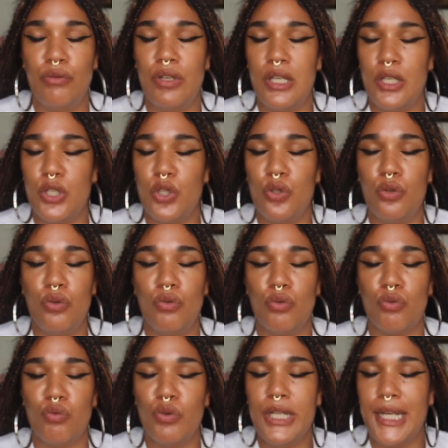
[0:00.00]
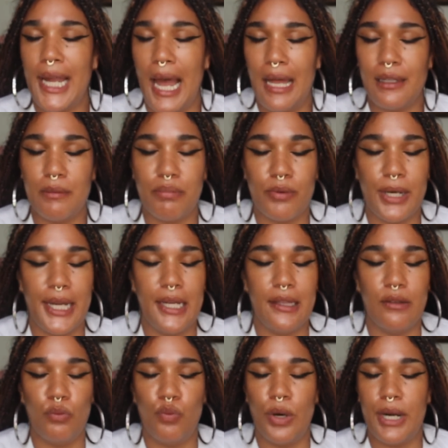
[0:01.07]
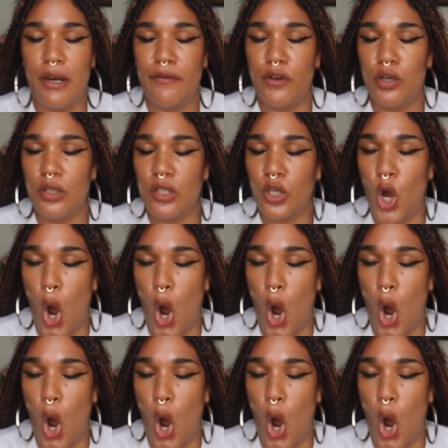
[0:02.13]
need to recalibrate whatever